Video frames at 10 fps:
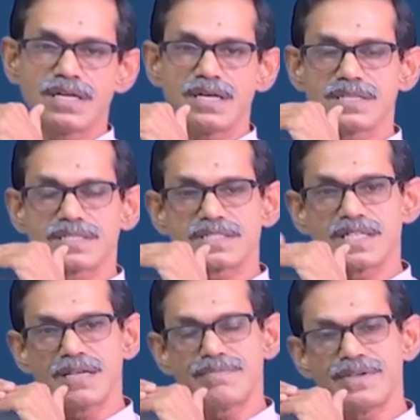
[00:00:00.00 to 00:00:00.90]
the
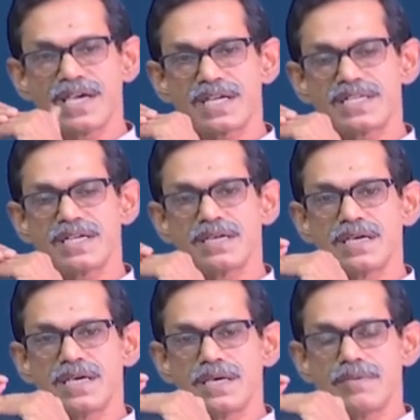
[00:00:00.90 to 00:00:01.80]
self reacting
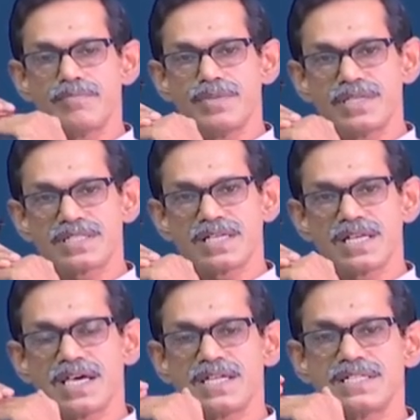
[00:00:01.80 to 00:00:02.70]
B
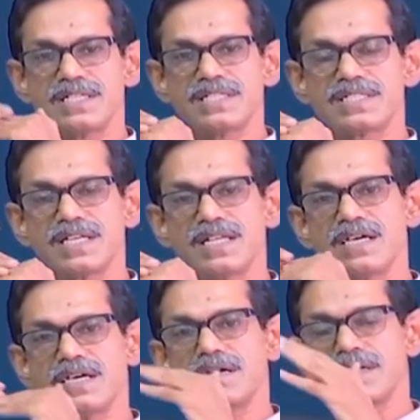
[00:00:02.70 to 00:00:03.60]
cell and T cell
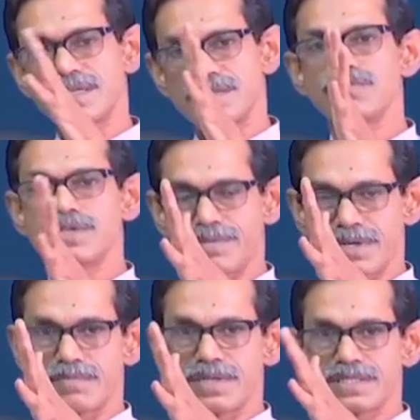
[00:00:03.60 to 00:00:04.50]
at two
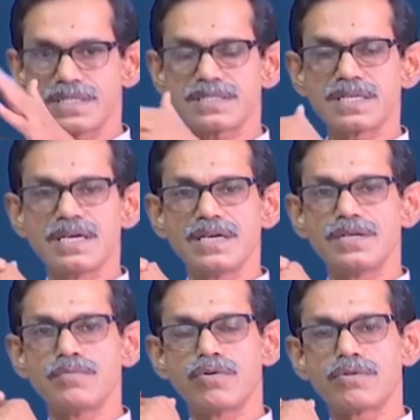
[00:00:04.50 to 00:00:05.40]
different places
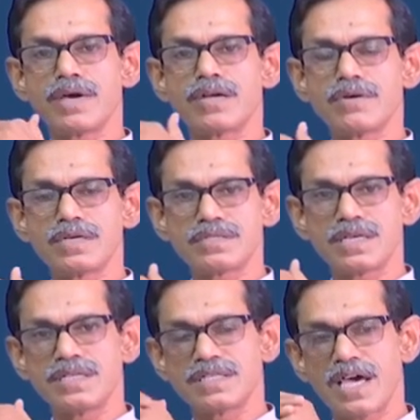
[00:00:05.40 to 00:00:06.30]
in bone marrow as
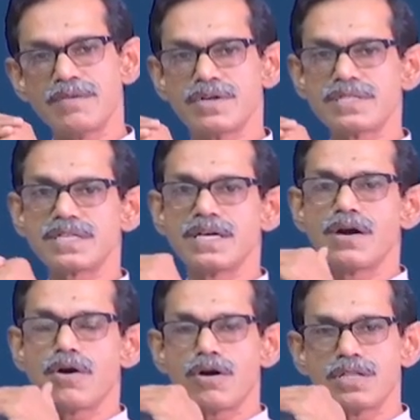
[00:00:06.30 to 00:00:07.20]
in thymus,
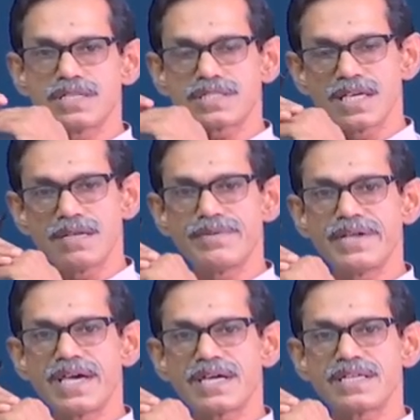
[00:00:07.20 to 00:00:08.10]
all the self
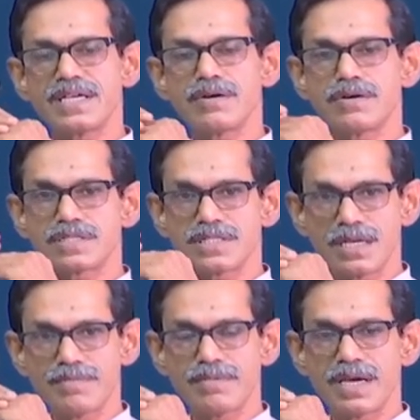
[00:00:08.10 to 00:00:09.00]
reacting or
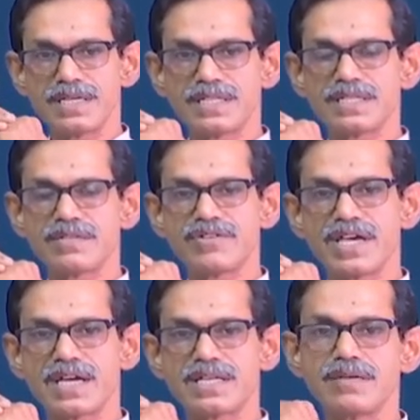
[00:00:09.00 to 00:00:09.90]
self antigen
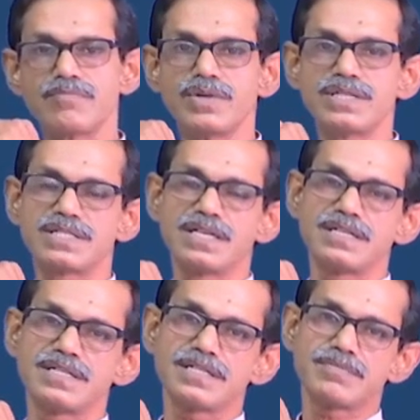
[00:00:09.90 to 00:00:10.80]
reacting B cell
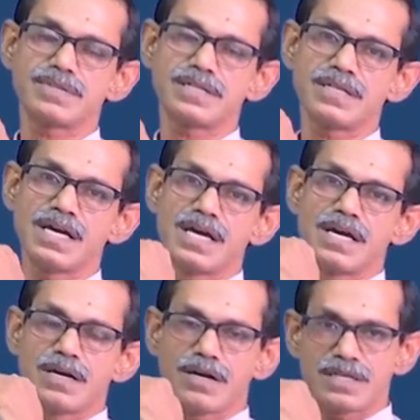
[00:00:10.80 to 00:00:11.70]
receptor
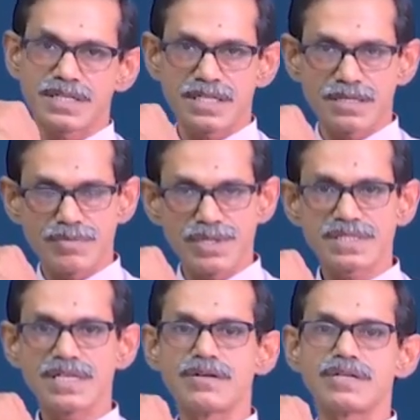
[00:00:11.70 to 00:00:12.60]
containing B
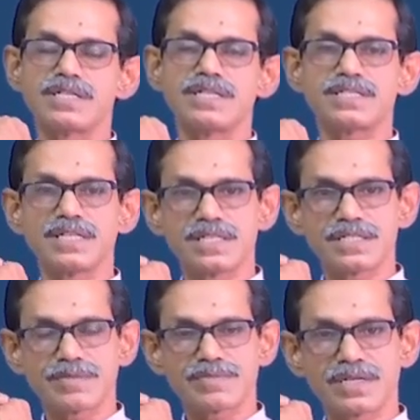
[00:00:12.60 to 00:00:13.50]
cell or T cell
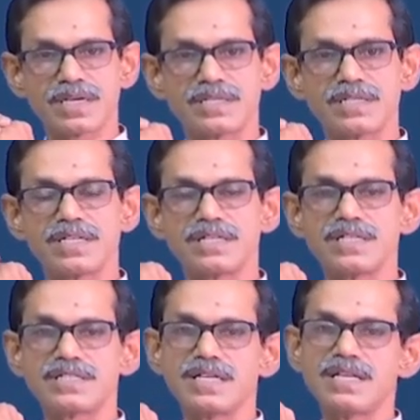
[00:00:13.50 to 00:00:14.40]
receptor containing
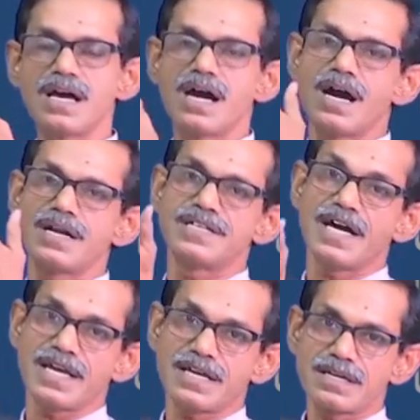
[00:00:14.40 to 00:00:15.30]
T cell are
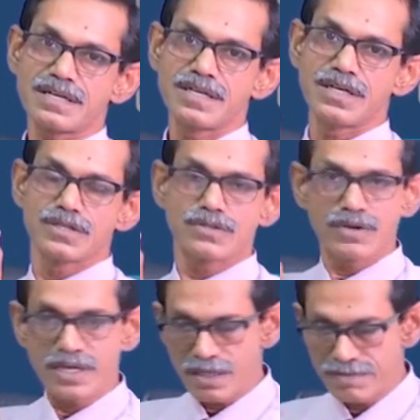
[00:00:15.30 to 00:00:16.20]
dying.
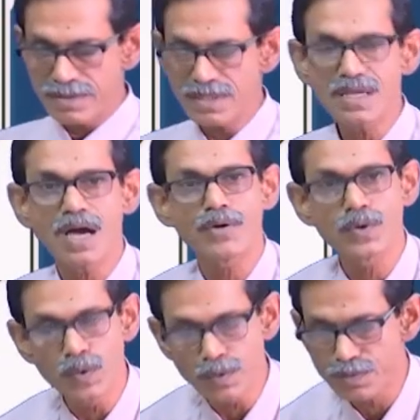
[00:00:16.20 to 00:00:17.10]
So, even
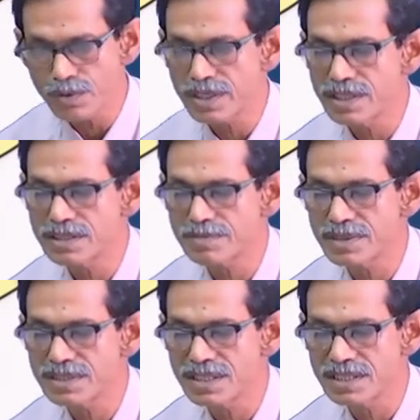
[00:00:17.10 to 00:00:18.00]
our own protein is
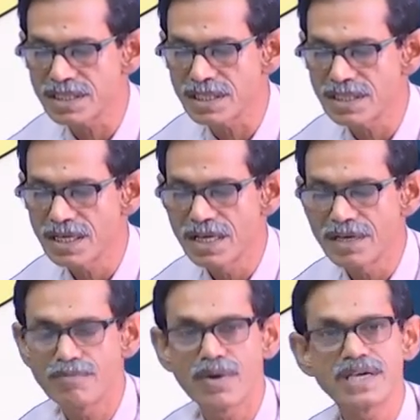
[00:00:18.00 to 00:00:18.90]
presented
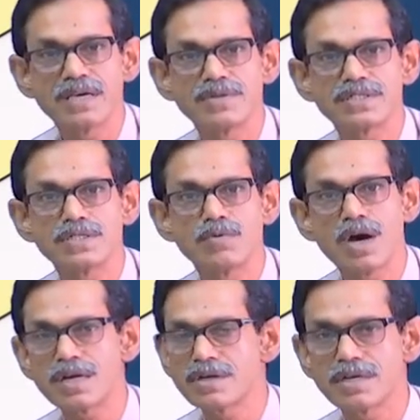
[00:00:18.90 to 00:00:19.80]
by
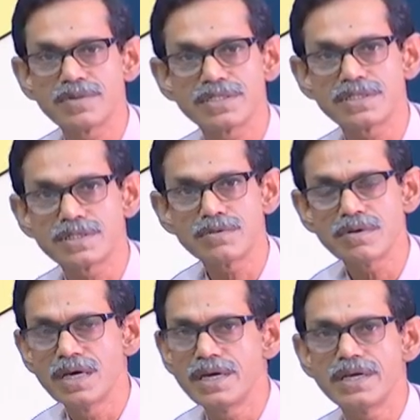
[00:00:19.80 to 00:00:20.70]
MHC1 or
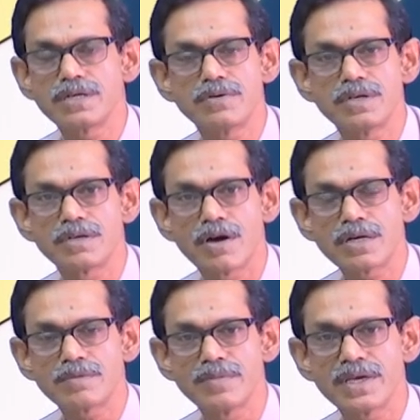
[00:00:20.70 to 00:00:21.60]
MHC2, it will
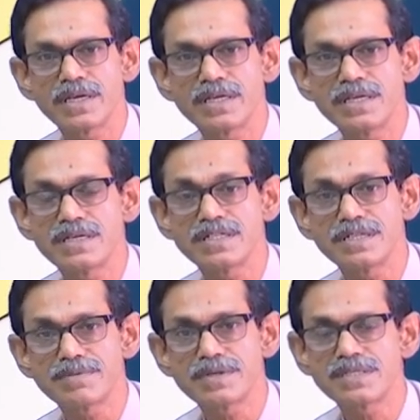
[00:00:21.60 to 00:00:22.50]
not make any
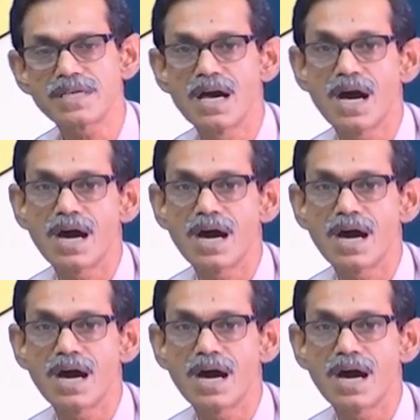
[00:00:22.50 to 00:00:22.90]
difference